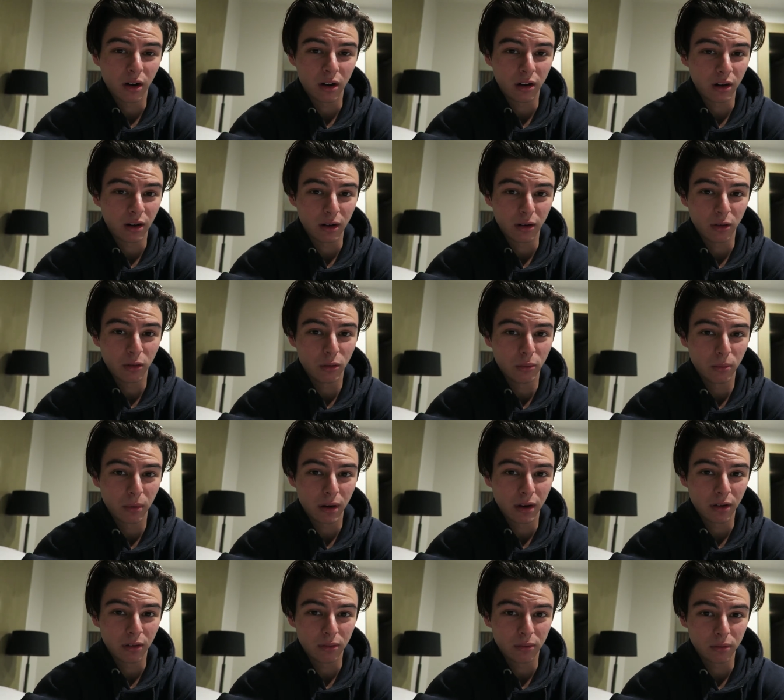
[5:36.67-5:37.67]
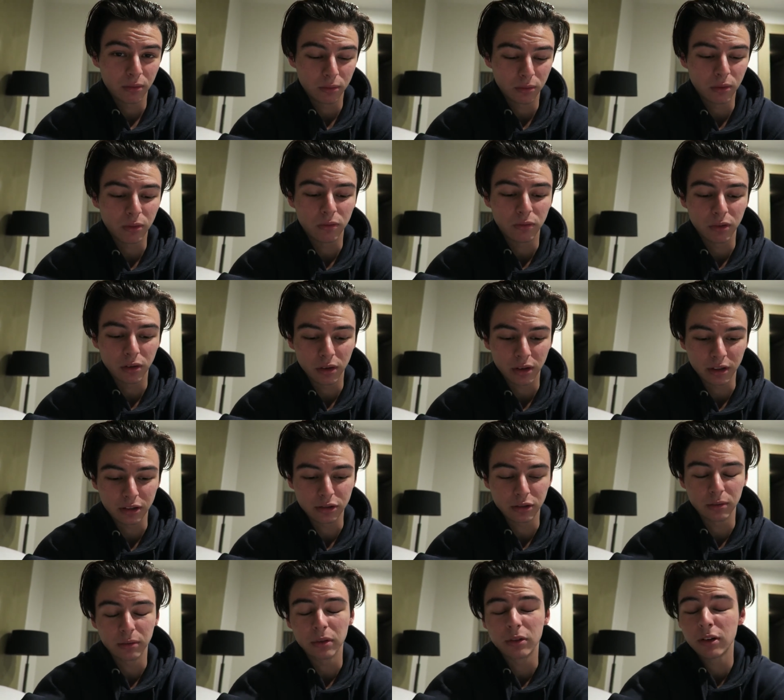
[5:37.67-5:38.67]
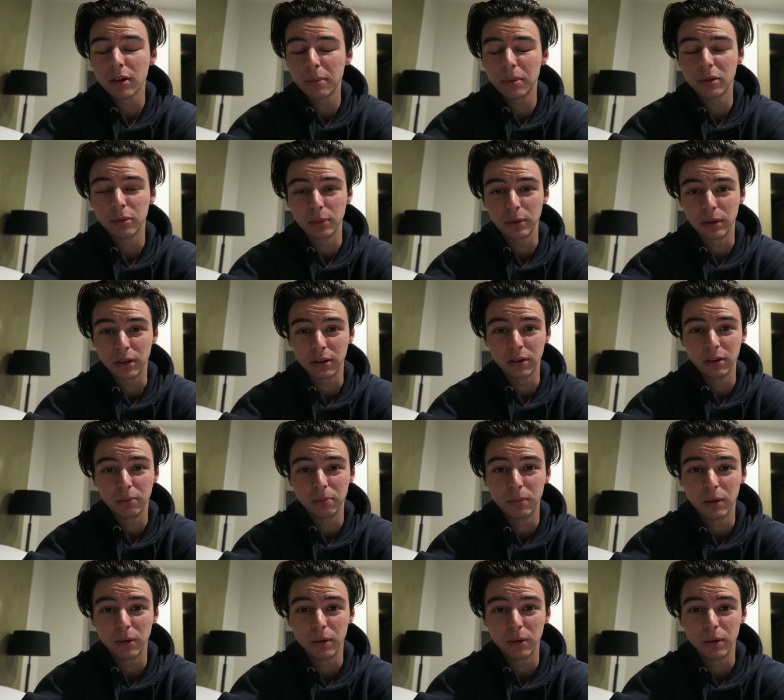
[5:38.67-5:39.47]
Uh, all my vlogging trip, the trip has been good,